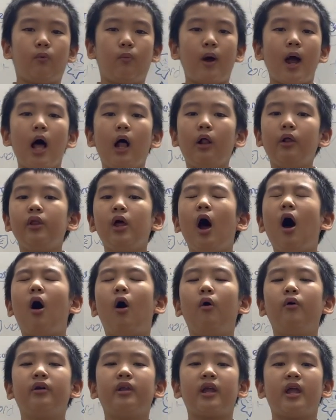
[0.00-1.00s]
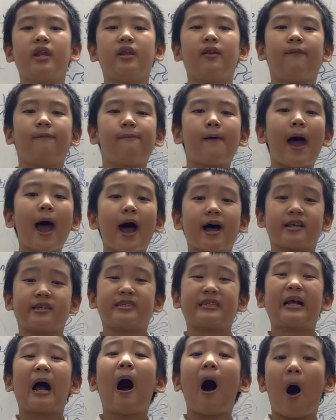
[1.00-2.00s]
well known in the
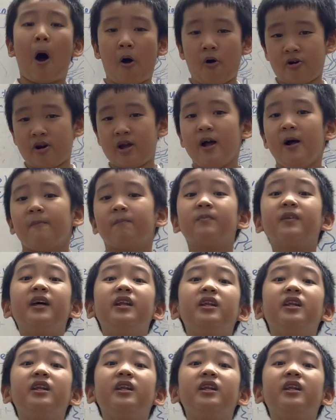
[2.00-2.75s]
past called the